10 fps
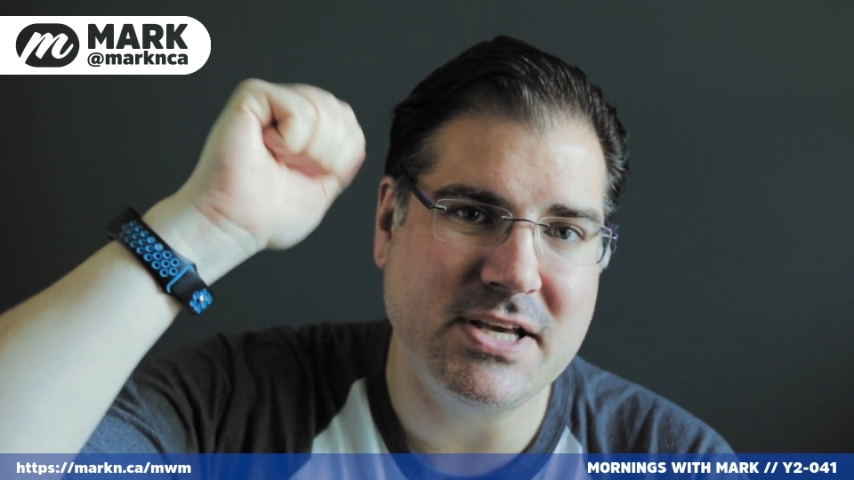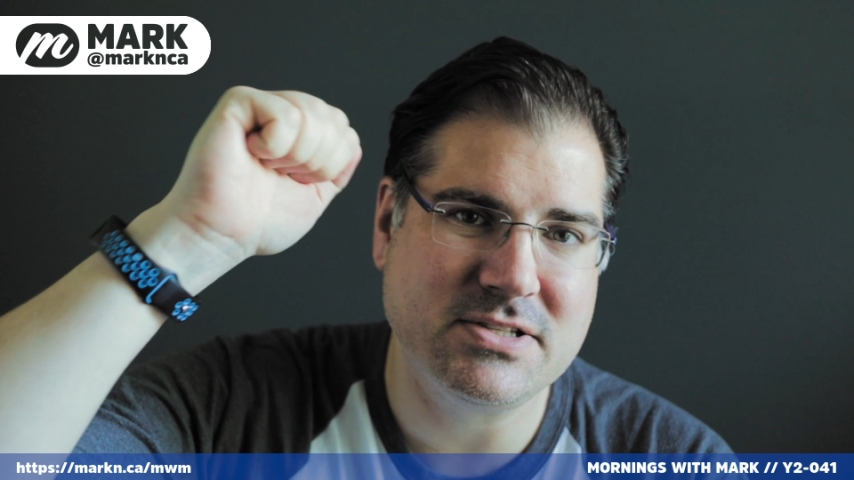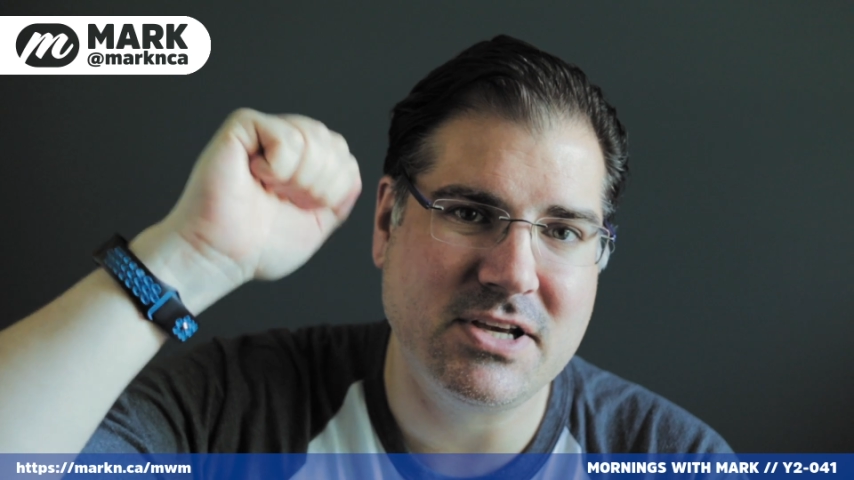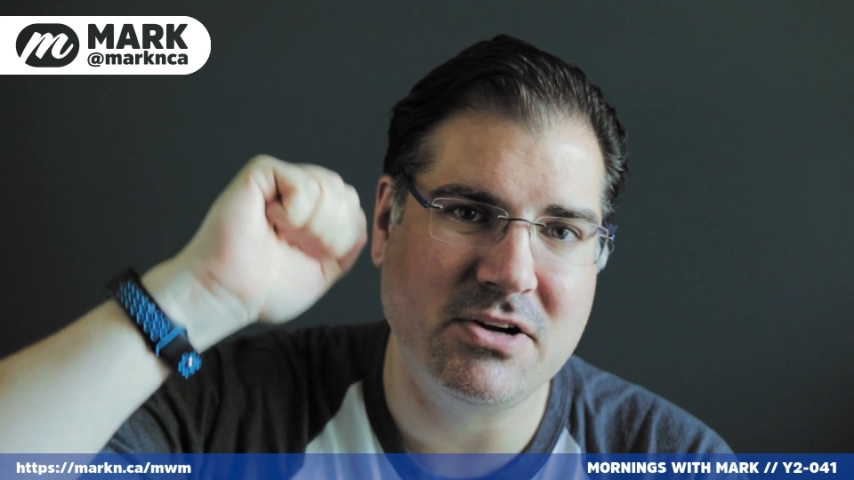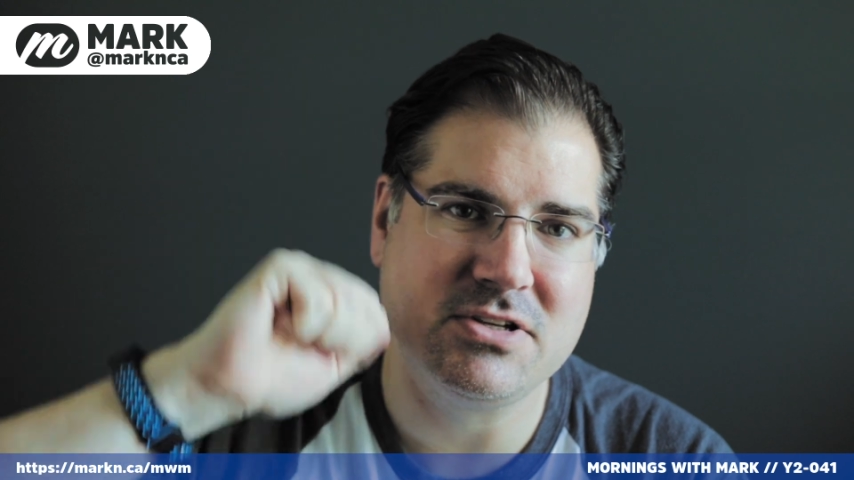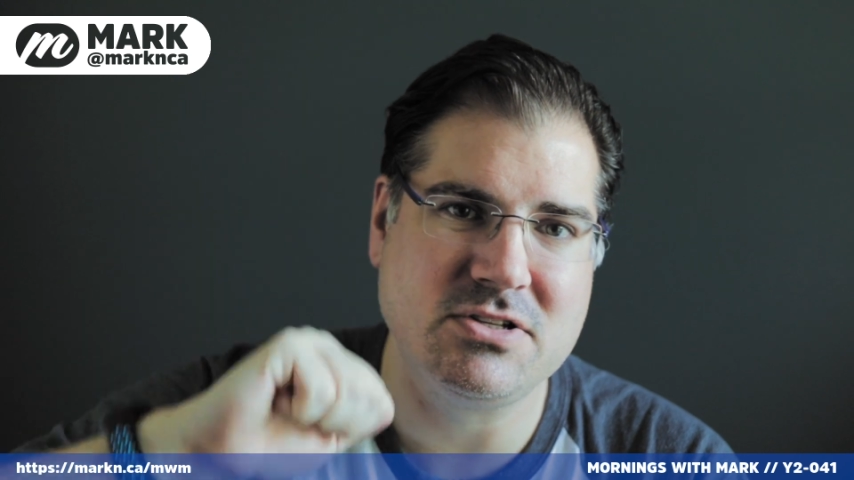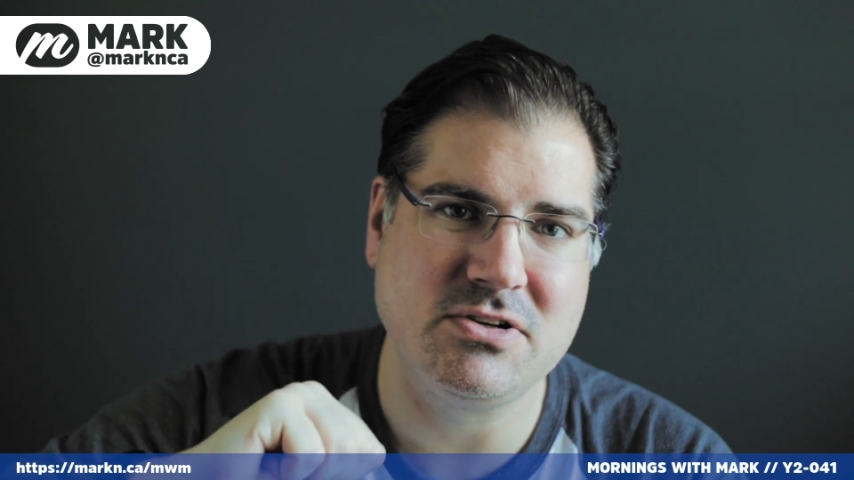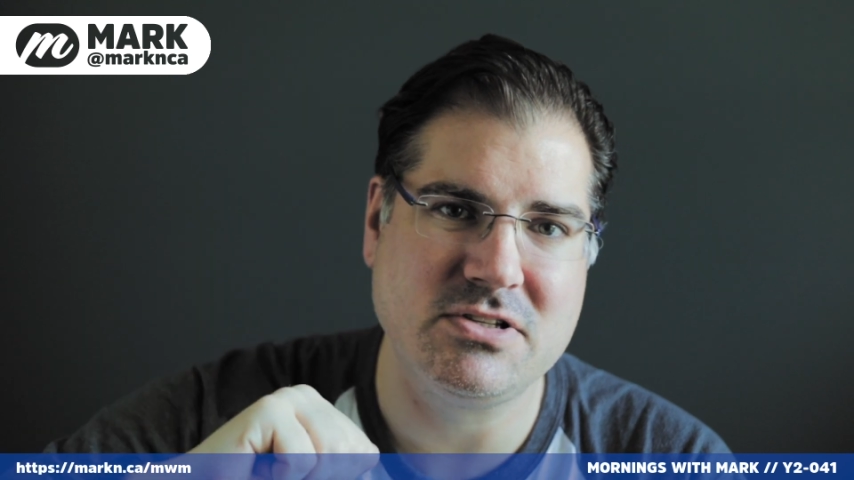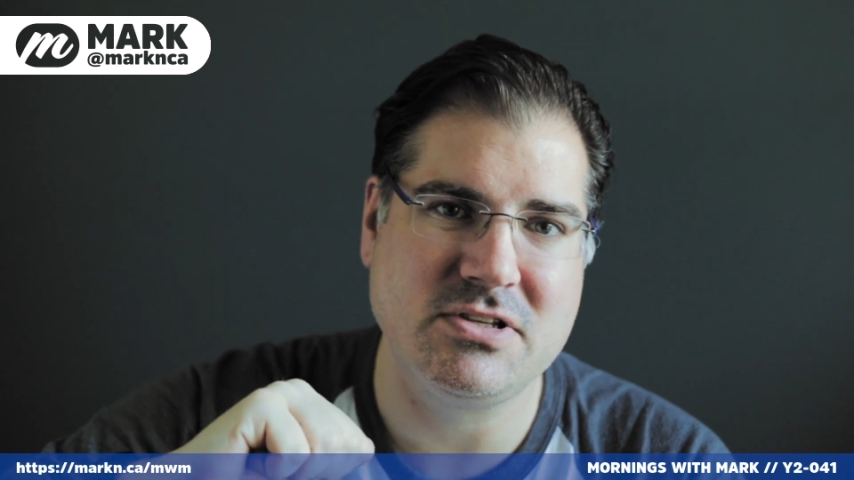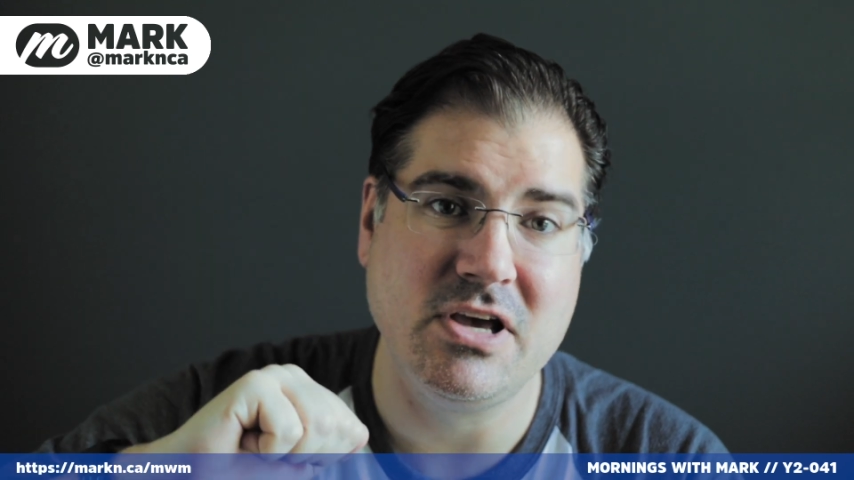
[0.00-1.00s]
take security
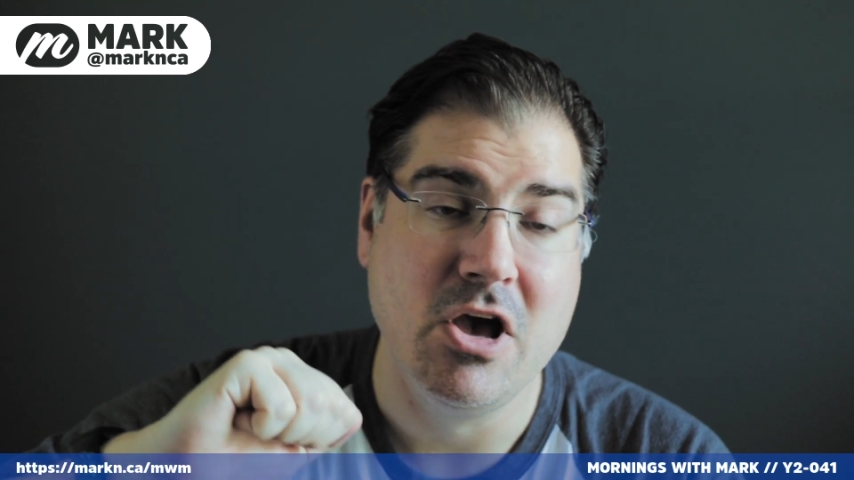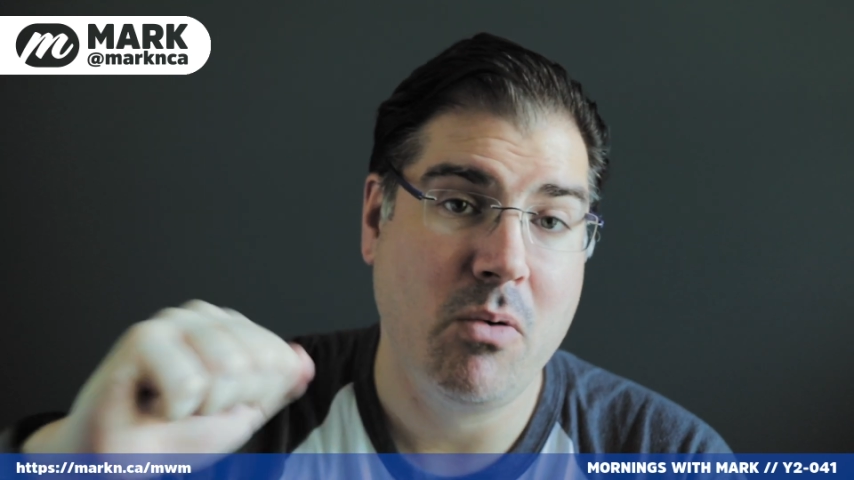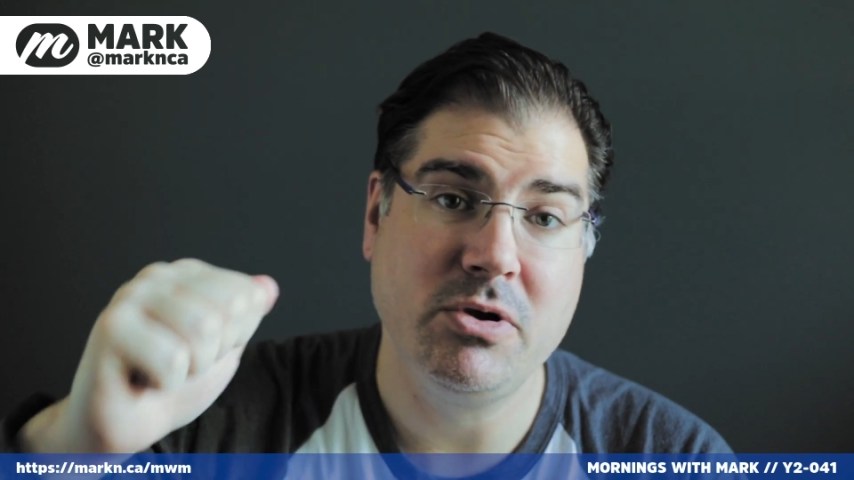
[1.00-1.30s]
seriously,